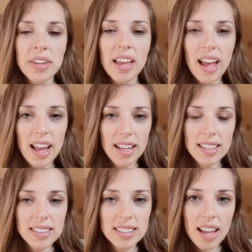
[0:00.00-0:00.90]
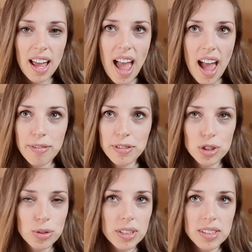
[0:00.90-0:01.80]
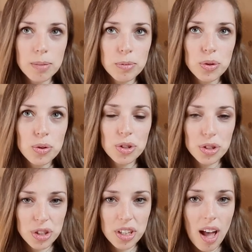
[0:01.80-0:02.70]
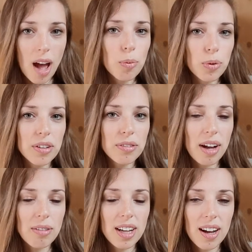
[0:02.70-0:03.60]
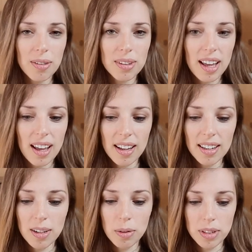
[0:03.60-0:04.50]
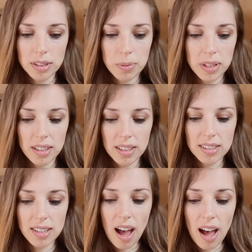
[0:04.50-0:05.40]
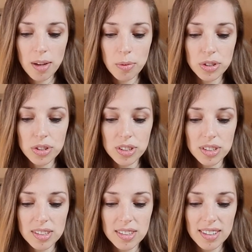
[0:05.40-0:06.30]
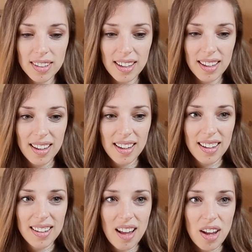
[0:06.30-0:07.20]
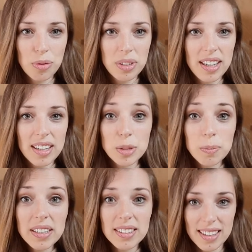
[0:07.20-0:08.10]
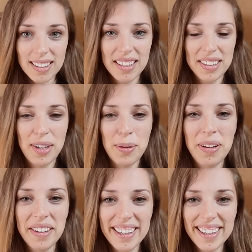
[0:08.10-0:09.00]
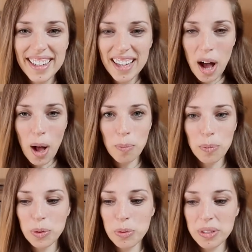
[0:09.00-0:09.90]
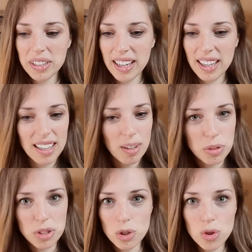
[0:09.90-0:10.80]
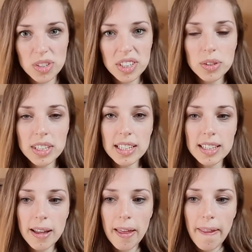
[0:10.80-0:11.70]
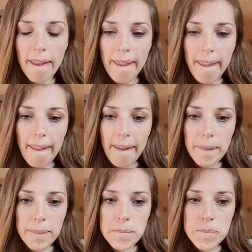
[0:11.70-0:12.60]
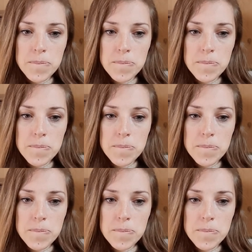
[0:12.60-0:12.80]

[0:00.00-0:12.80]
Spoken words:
And after doing some soul searching, I would have found out that it was because I was just not only expected to be humble, but like it was drilled in. And